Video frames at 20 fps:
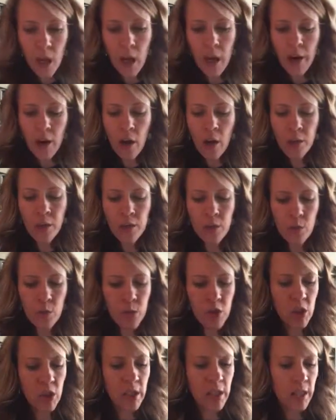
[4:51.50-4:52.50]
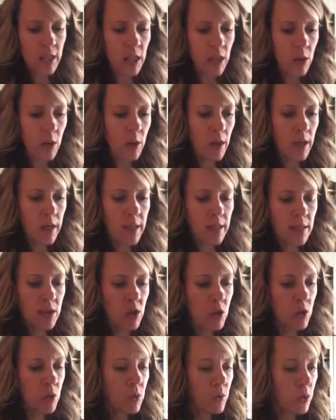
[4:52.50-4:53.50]
I also would like you guys
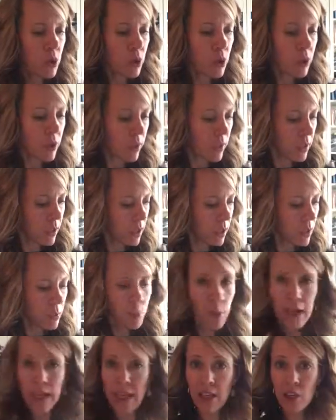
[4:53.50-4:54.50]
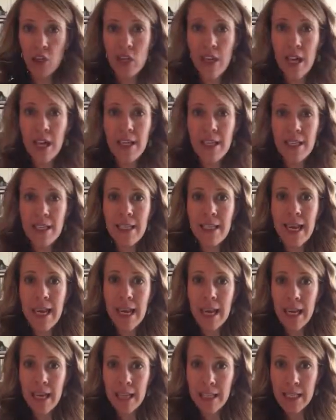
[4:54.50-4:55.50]
to look on page
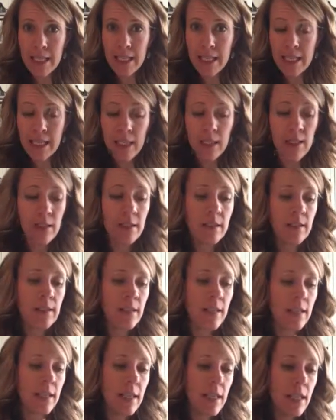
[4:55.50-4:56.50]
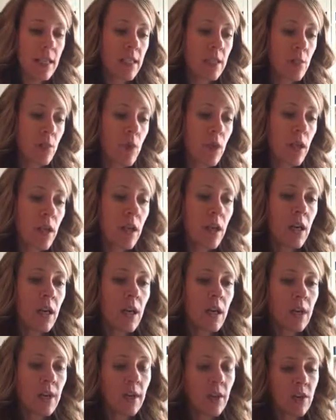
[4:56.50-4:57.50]
98 in the textbook.
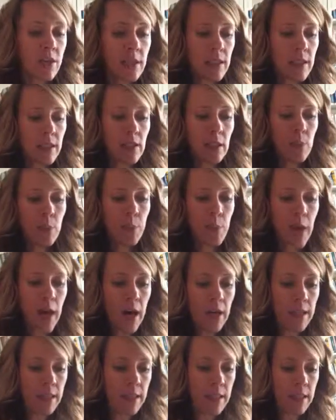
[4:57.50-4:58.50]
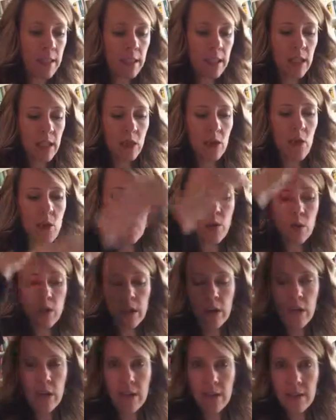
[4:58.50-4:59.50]
There's a little box in the corner
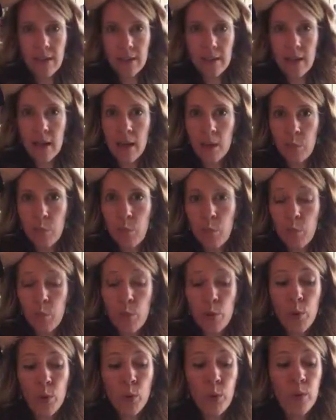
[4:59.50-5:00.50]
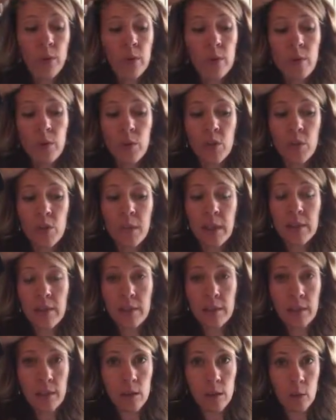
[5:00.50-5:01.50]
there that says un peu plus which
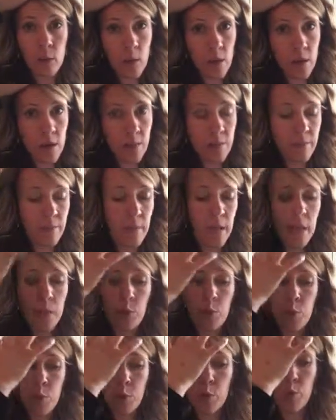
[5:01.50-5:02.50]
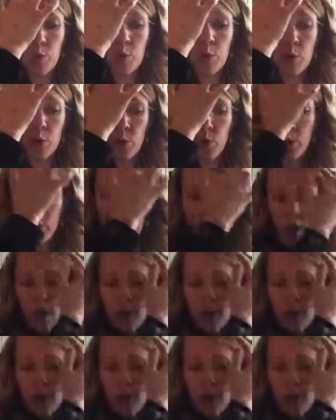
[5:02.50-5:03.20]
means a little more, un peu plus.